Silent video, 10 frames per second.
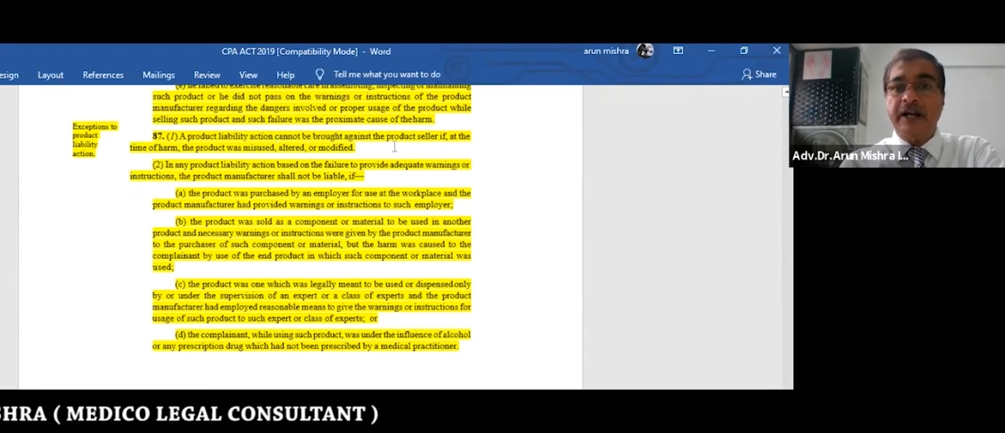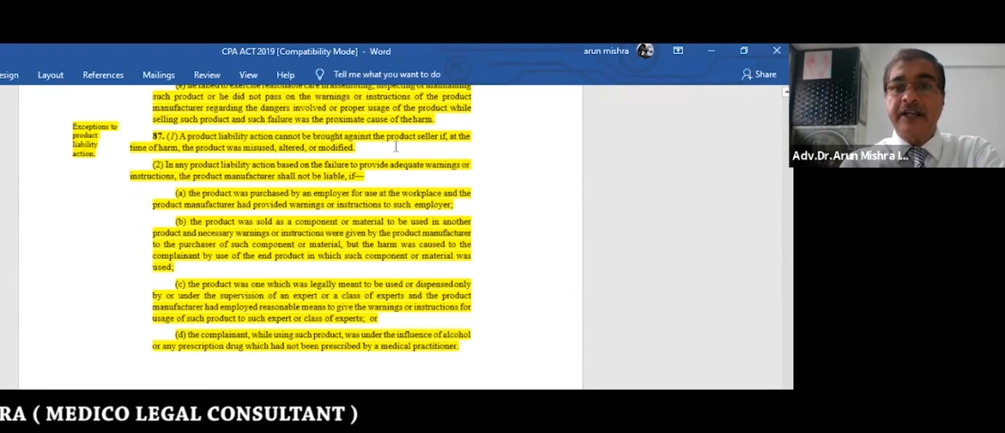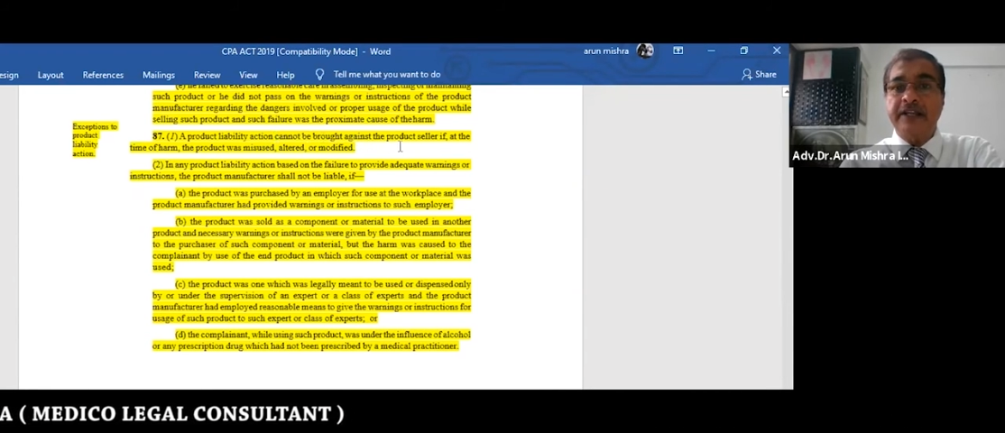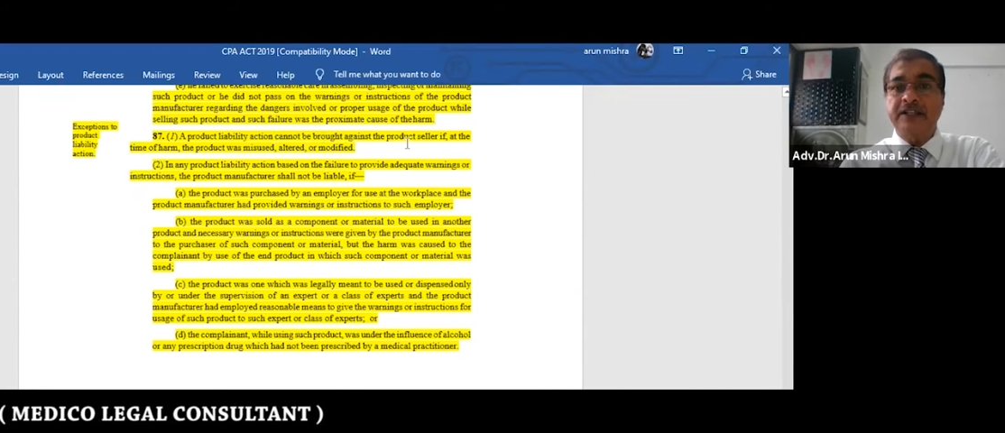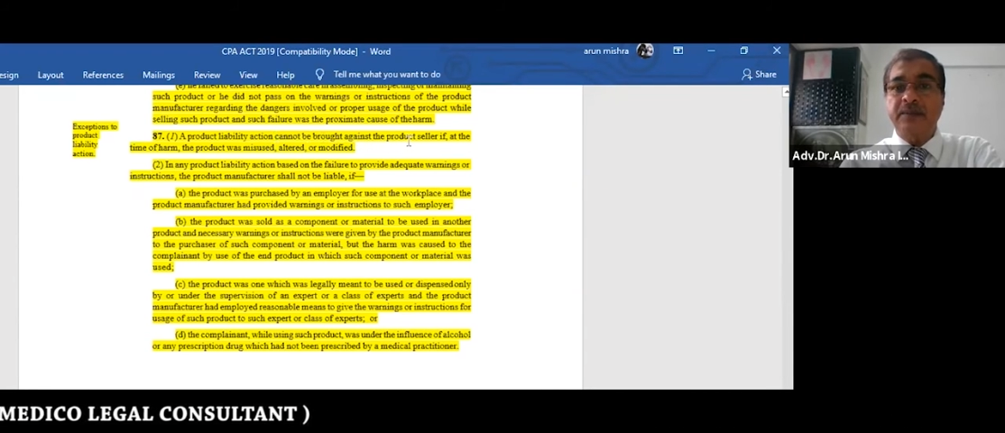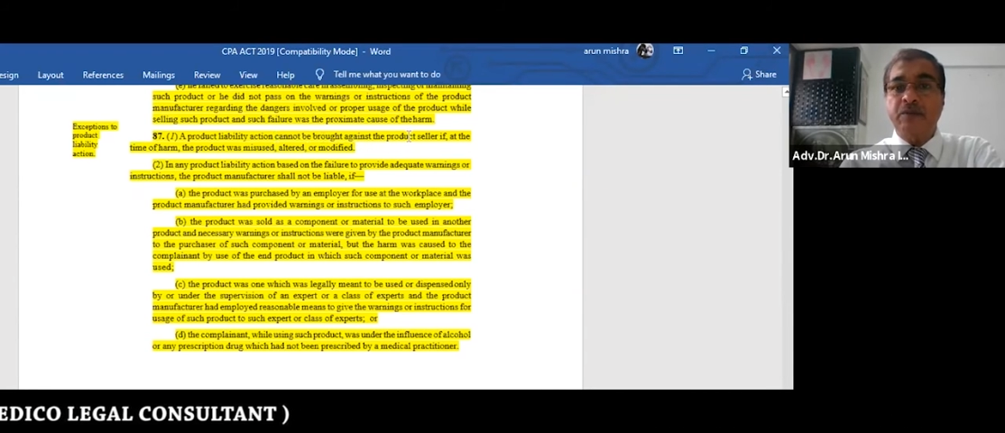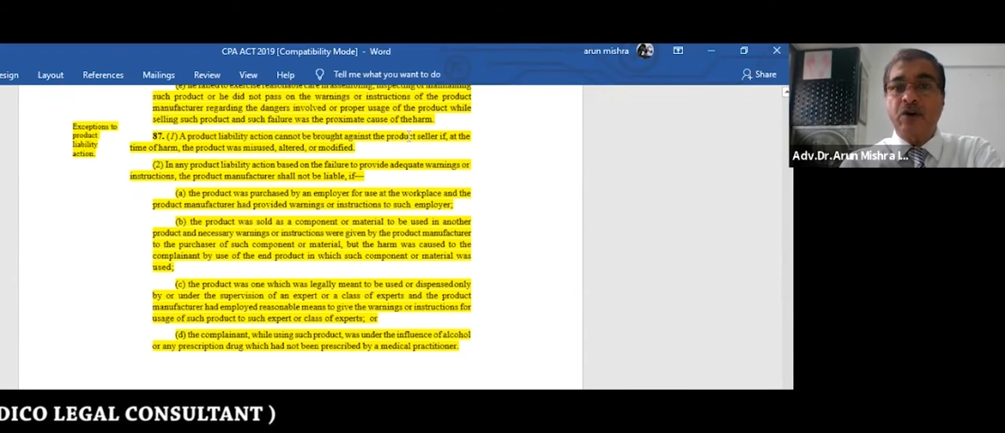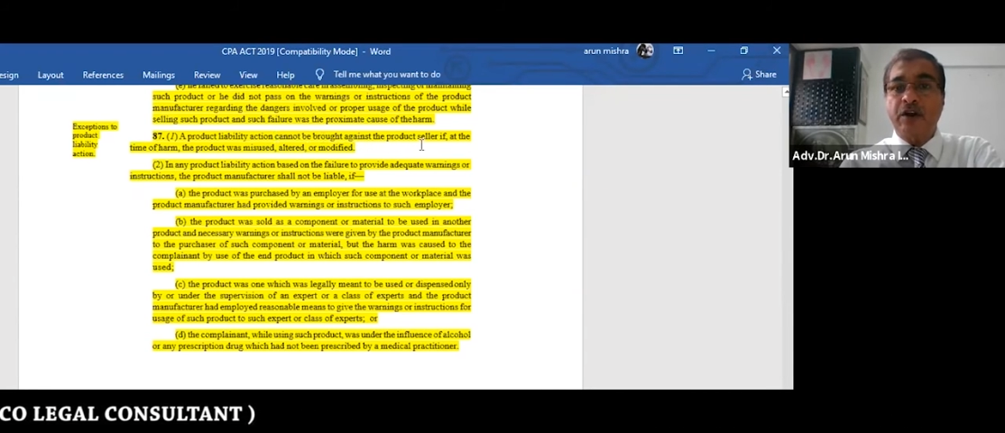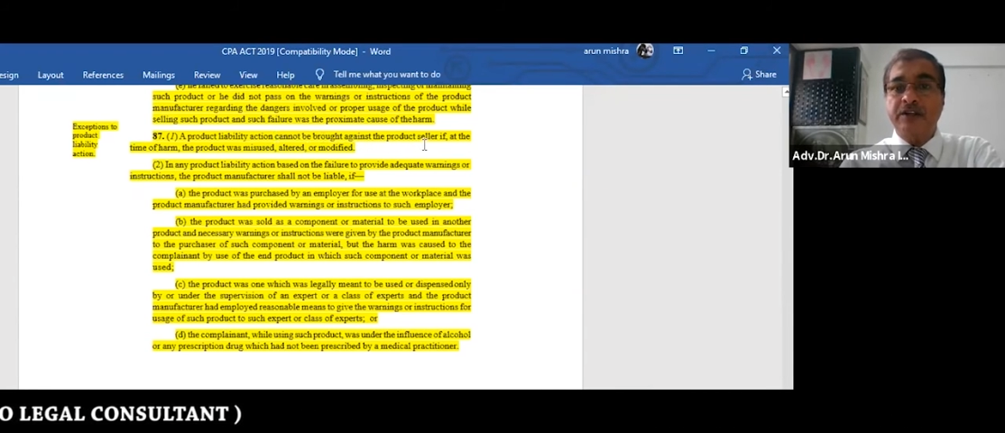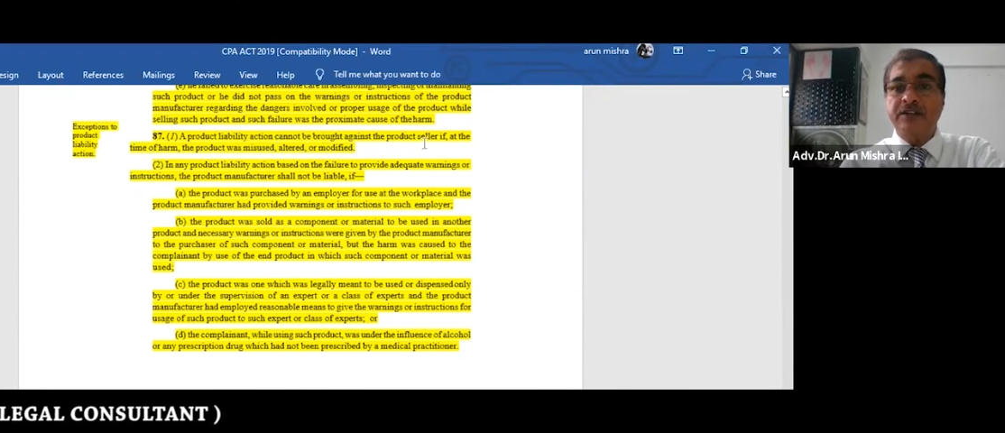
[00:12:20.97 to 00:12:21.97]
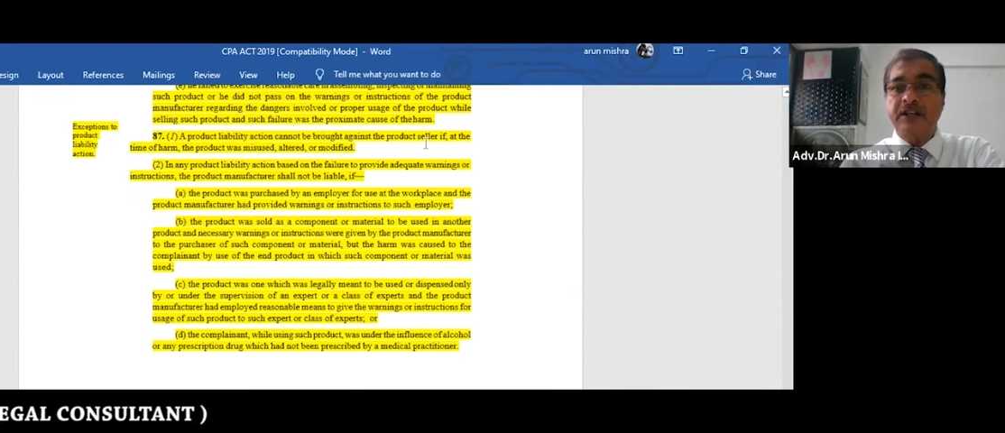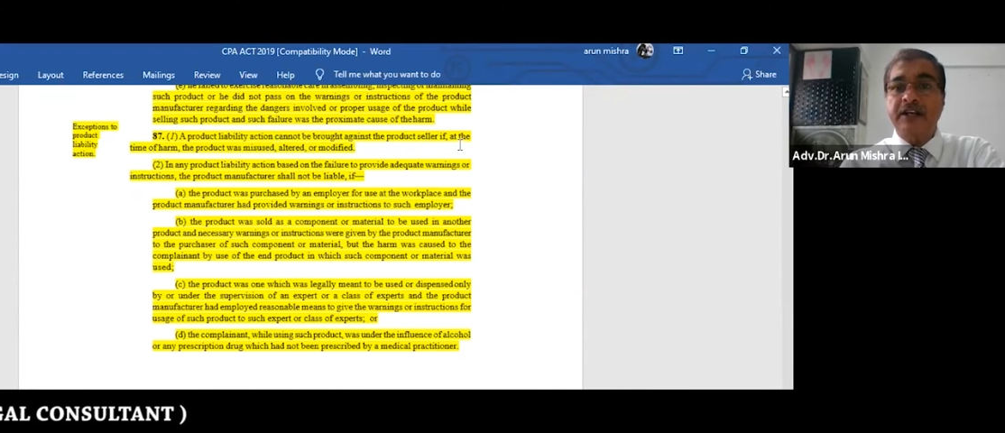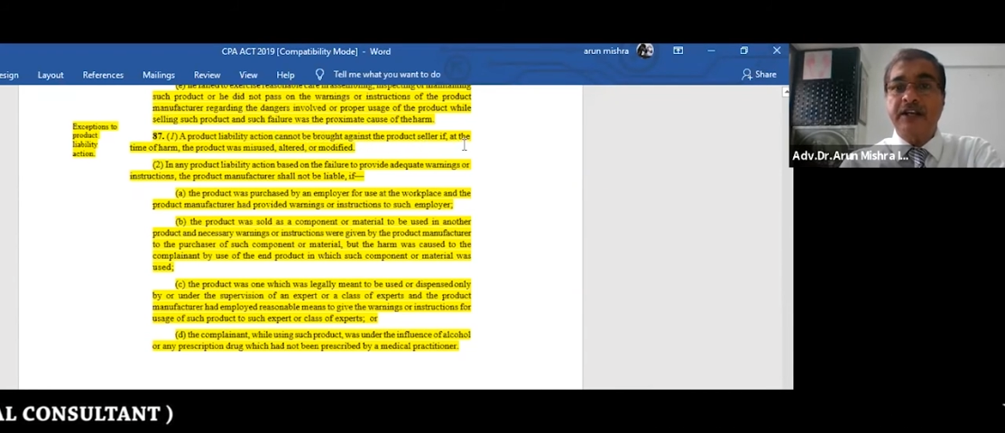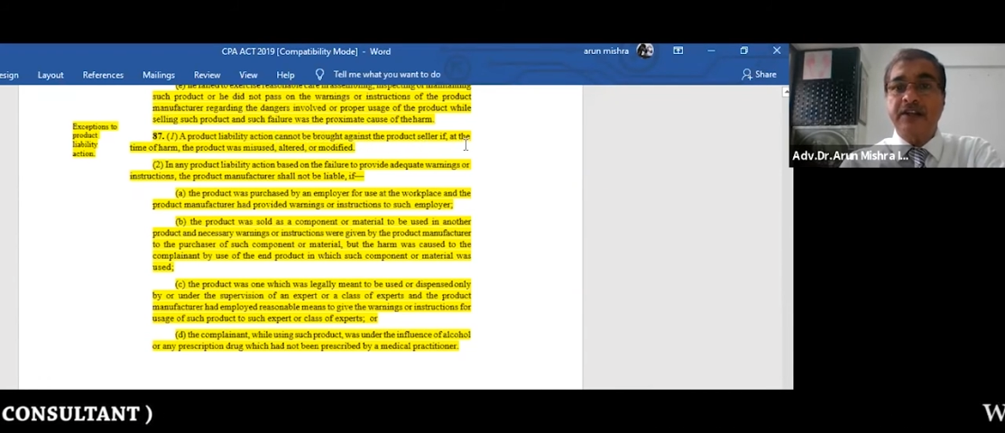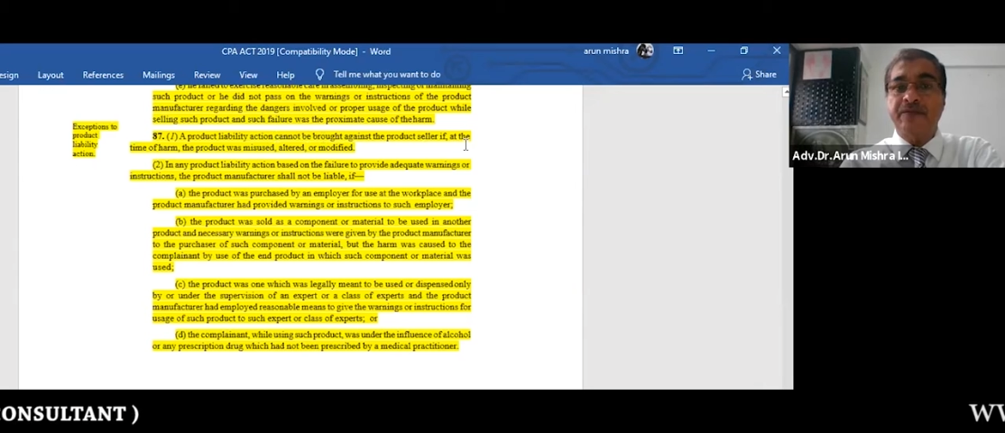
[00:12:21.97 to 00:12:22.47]
against the product
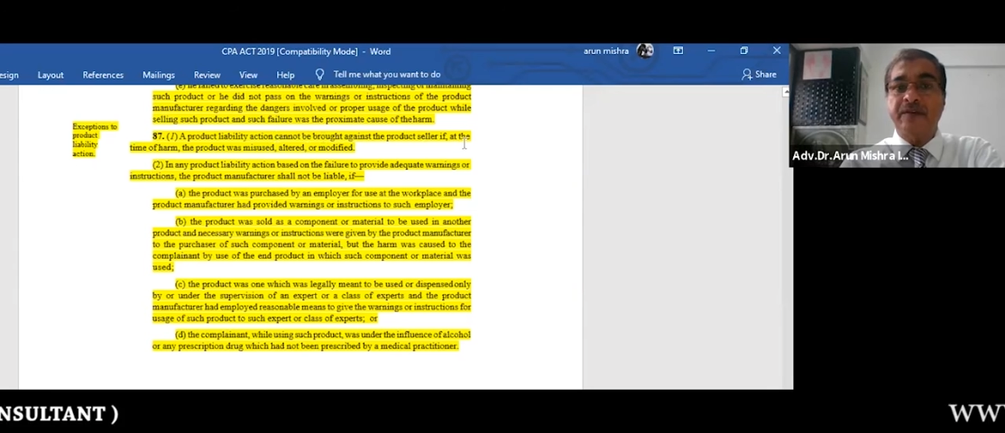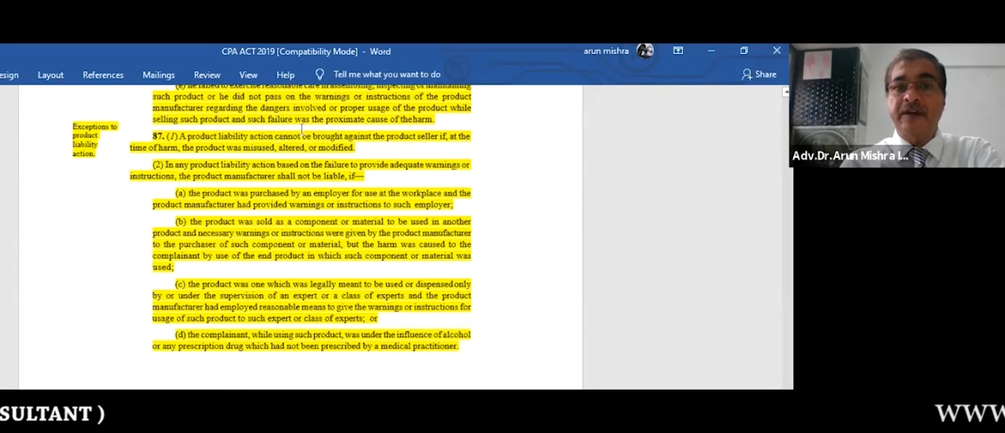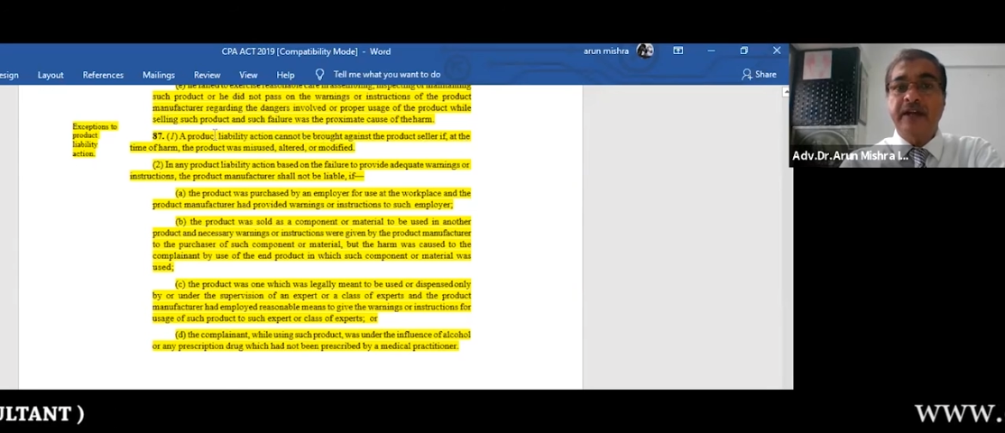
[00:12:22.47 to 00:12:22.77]
seller if